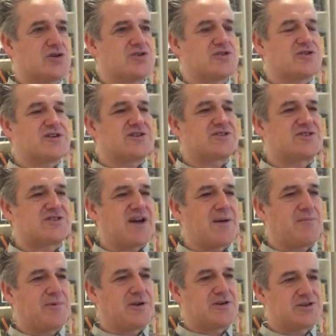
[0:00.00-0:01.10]
to the
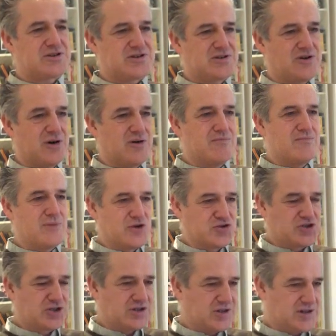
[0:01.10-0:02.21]
established,
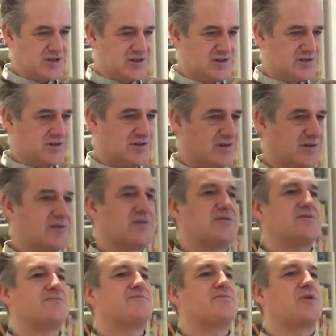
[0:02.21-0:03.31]
homogenized
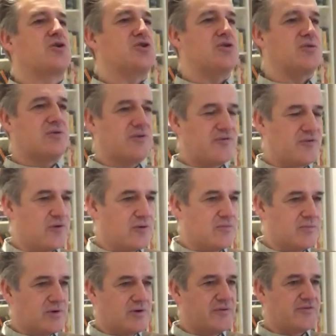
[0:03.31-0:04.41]
uniform
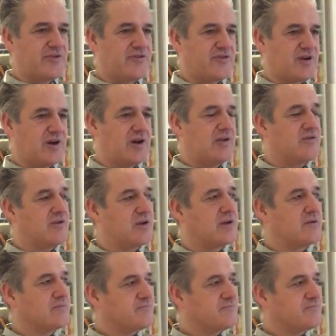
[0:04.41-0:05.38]
of society.